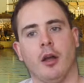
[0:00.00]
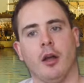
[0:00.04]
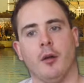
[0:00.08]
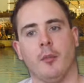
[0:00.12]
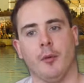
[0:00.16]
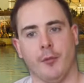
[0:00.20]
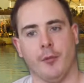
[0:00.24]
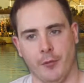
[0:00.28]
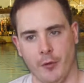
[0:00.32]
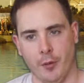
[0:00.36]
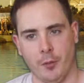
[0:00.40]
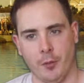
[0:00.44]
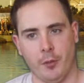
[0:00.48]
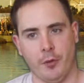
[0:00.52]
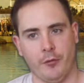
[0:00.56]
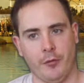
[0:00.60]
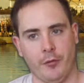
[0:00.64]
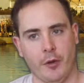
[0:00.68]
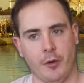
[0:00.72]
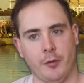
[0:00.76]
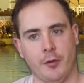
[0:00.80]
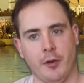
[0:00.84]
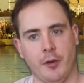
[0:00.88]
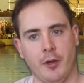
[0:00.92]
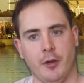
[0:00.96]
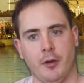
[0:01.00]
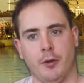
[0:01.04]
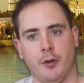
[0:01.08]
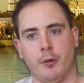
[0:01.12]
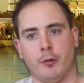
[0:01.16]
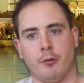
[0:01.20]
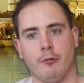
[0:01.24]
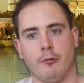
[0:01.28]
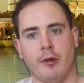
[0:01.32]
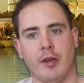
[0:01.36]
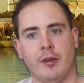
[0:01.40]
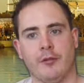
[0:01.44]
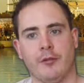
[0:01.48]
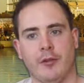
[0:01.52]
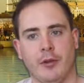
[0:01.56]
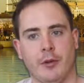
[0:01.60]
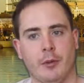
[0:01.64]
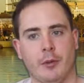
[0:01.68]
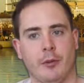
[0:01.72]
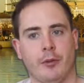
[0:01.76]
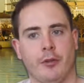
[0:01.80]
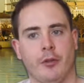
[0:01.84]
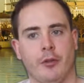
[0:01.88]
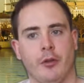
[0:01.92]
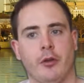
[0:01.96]
We've gone with O'Neill, Granville
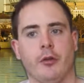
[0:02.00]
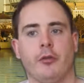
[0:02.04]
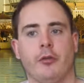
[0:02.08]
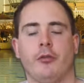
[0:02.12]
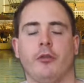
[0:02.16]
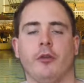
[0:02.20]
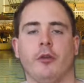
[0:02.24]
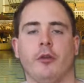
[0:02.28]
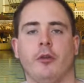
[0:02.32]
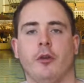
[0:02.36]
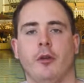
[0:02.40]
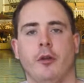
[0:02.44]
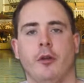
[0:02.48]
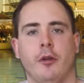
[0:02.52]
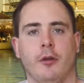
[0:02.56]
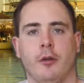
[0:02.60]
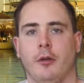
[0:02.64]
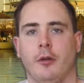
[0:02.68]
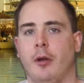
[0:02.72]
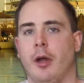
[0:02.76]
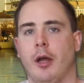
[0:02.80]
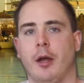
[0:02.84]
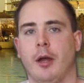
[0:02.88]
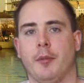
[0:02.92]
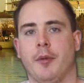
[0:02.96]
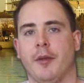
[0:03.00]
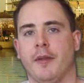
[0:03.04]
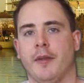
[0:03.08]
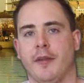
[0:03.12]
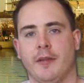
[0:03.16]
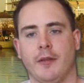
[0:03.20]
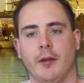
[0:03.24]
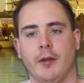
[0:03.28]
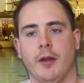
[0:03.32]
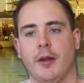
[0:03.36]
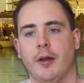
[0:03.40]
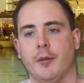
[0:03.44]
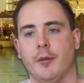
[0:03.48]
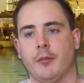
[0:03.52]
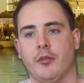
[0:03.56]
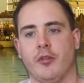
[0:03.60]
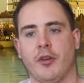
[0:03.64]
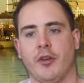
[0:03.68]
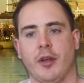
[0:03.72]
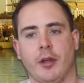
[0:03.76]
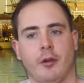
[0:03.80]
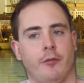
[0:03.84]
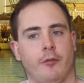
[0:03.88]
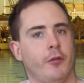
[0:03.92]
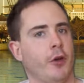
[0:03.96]
and Thurston in this lineup to
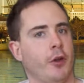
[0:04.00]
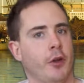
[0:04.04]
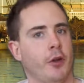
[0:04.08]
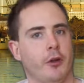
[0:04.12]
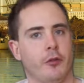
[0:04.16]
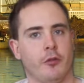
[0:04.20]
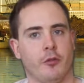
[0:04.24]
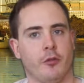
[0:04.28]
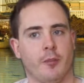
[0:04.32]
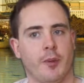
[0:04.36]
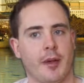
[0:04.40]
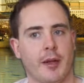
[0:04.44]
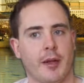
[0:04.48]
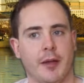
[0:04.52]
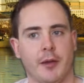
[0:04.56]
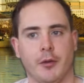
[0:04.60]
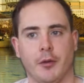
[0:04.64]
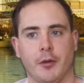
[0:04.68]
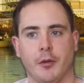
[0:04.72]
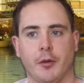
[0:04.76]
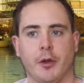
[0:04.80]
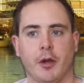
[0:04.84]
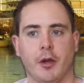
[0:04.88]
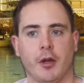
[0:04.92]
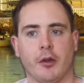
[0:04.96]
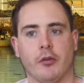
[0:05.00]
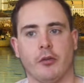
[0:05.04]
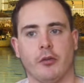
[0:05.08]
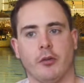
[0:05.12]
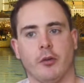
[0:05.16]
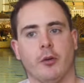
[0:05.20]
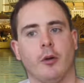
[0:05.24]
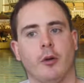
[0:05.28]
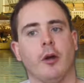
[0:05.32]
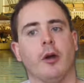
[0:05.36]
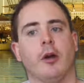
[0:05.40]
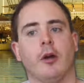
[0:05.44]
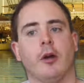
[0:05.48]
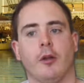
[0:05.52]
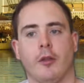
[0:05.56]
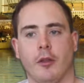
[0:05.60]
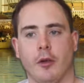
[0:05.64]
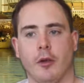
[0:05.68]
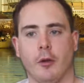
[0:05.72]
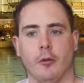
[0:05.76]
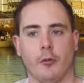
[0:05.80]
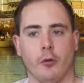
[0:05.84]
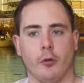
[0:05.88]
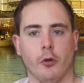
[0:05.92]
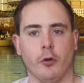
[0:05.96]
take advantage of playing Newcastle,
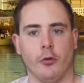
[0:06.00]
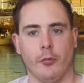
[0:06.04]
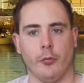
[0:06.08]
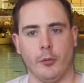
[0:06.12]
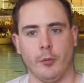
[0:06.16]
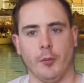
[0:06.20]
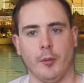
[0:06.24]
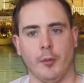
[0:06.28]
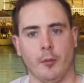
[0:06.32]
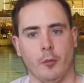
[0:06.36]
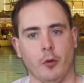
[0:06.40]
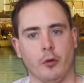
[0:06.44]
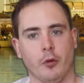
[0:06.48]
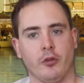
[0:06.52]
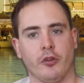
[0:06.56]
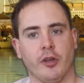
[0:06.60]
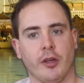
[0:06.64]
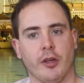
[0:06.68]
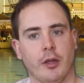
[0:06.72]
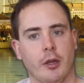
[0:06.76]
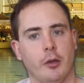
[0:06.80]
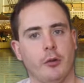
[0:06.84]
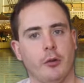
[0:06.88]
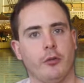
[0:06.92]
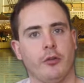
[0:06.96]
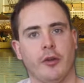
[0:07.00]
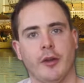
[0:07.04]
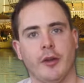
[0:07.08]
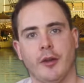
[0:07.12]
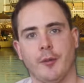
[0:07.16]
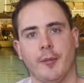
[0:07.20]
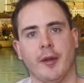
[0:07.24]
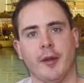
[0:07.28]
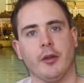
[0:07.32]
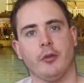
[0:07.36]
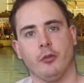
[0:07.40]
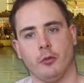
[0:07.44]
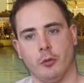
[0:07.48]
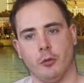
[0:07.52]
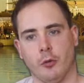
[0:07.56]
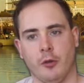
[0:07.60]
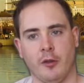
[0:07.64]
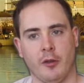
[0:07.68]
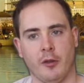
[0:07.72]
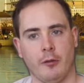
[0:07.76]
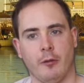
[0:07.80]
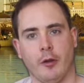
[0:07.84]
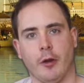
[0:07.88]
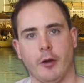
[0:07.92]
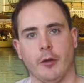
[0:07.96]
though of course we'll be watching closely to make sure that
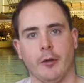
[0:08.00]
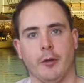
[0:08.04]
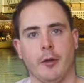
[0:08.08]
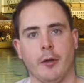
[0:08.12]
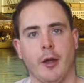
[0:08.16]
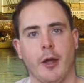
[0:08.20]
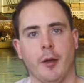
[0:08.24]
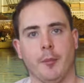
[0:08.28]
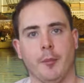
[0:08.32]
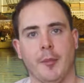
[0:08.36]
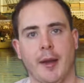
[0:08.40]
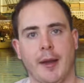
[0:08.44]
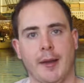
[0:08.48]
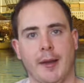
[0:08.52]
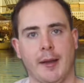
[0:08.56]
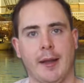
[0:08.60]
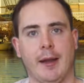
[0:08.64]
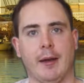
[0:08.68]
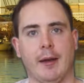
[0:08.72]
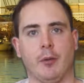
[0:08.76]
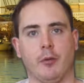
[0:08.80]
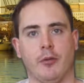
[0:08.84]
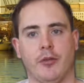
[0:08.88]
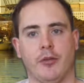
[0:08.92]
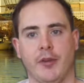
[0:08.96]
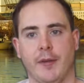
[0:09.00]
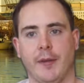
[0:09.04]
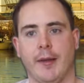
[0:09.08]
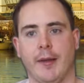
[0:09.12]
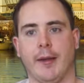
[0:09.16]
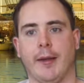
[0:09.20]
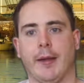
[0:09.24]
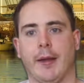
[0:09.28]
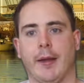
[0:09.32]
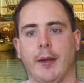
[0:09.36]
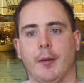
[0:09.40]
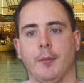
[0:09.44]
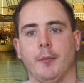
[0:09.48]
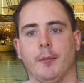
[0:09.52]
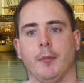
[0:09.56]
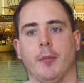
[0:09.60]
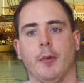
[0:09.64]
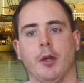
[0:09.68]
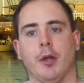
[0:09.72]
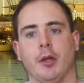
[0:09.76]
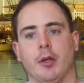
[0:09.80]
there aren't late outs in that game.